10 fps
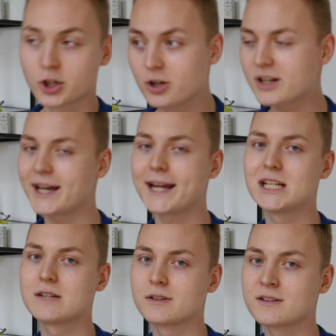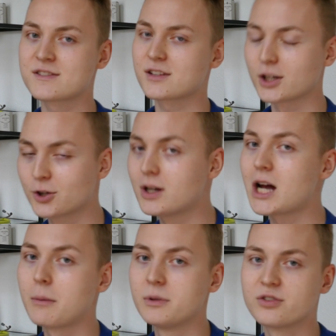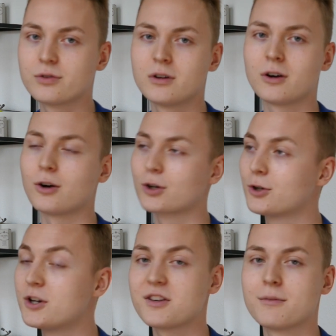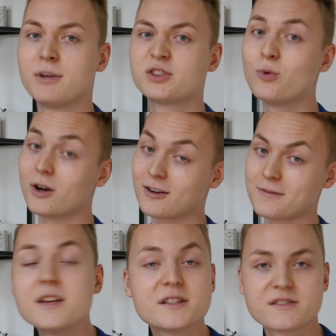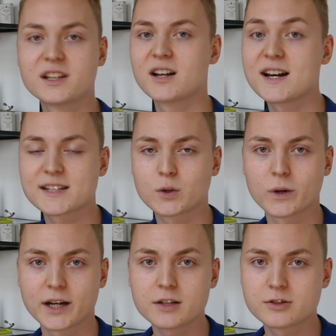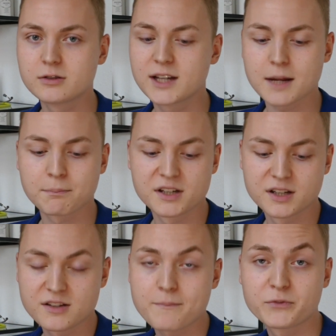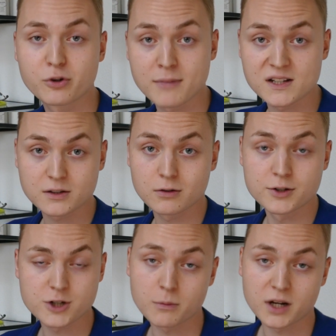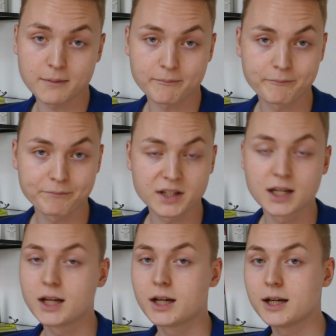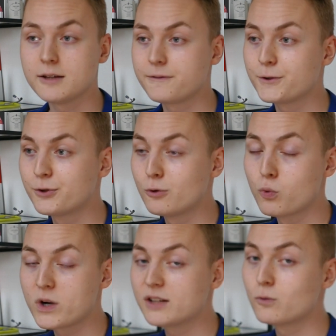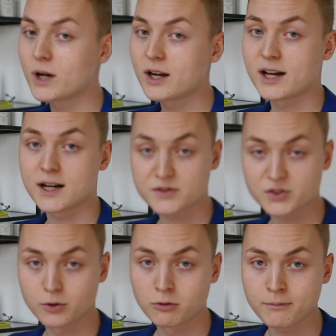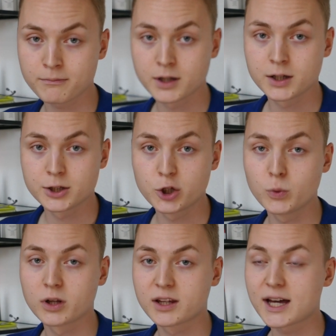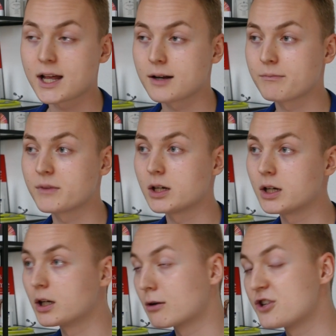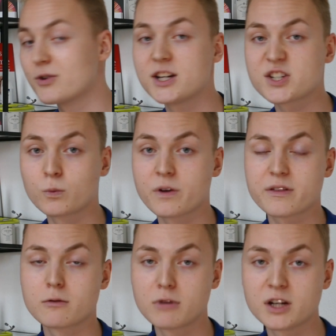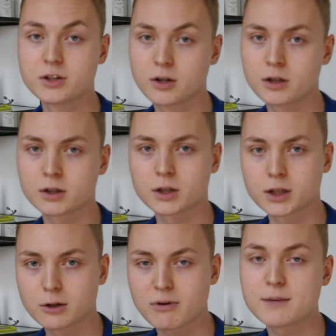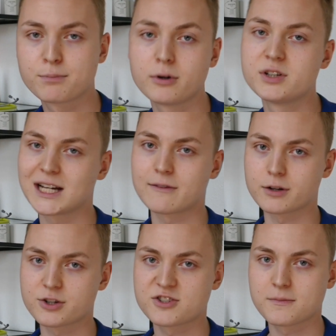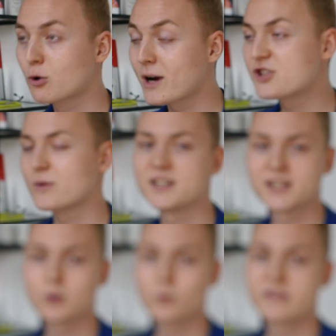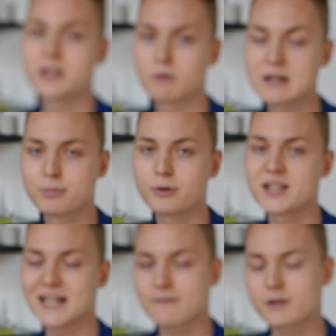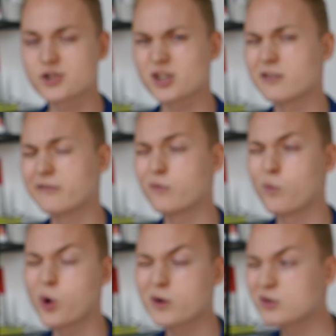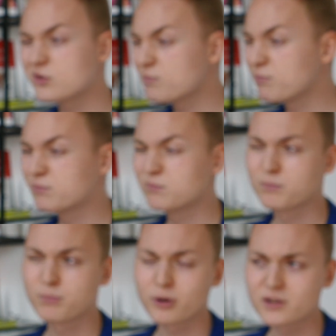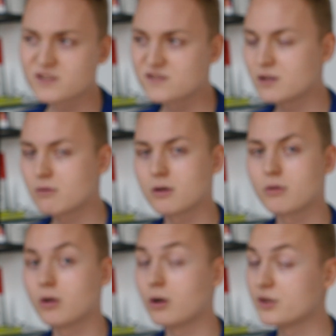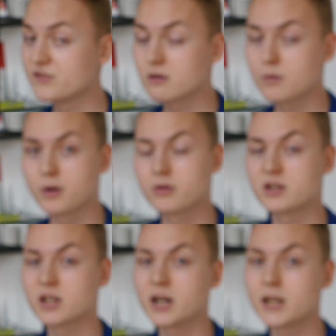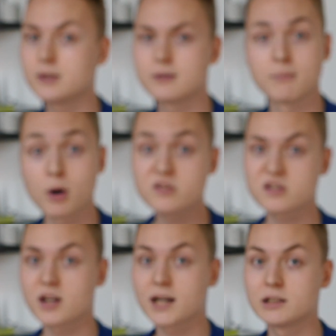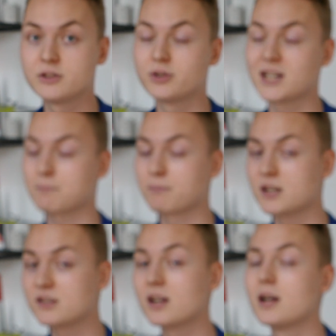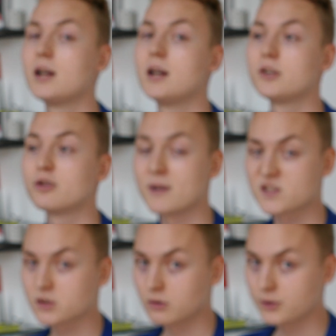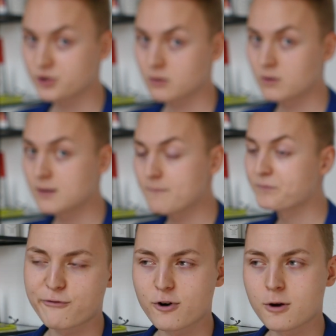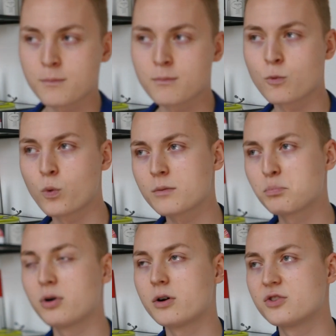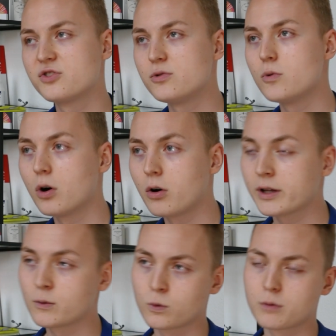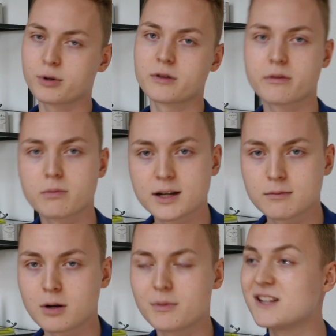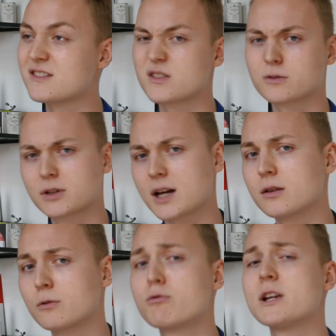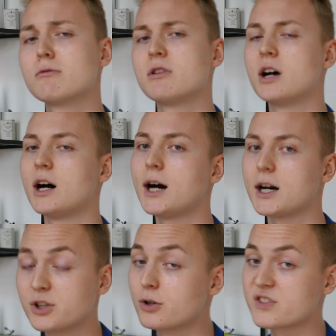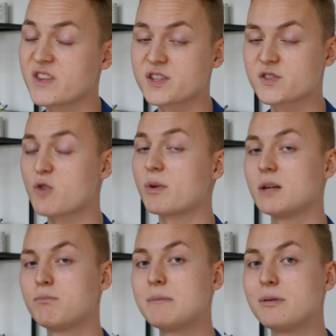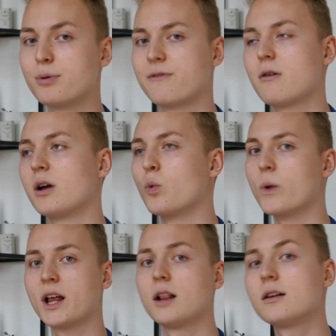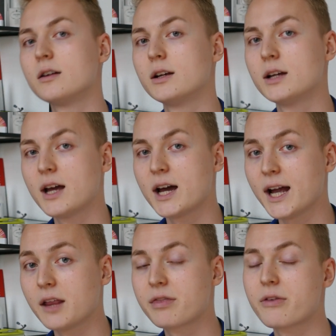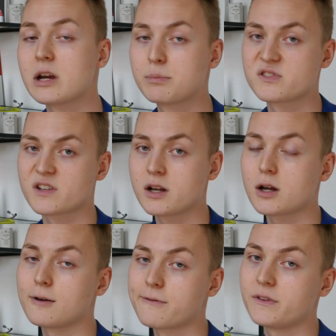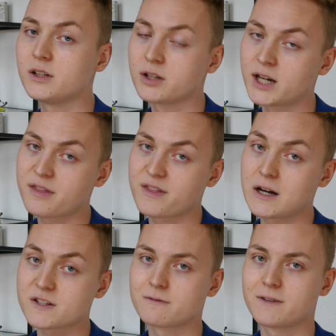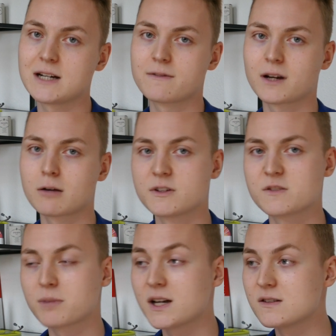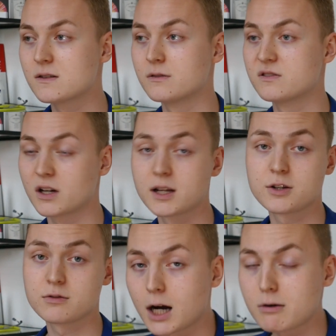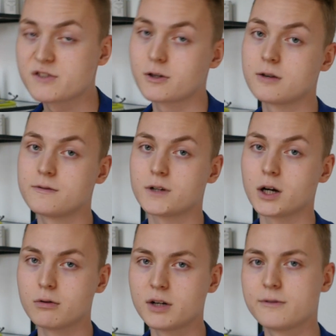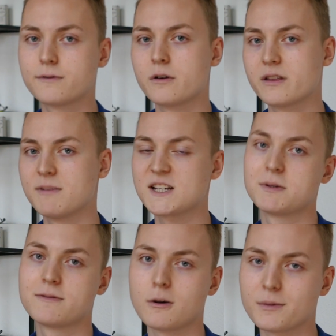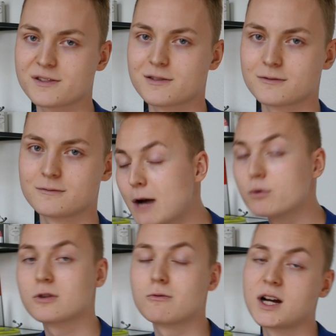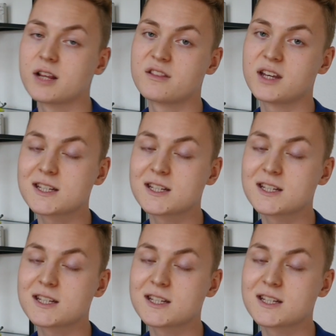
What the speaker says: Good A-levels, a good Abitur or good Matura. This is the classic way to get admitted to med school in Germany. If you do really well in high school, you will get a graduation with a really good grade point average. Graduating with the grade point average of 1.0 or 0.9, you are most likely to get admitted to med school in Germany. From 1.2 on and 1.3 in month, it's getting really hard because there's so many people performing well, and 30% of the 9,500 spaces to study are reserved only for the best performers. I would rate the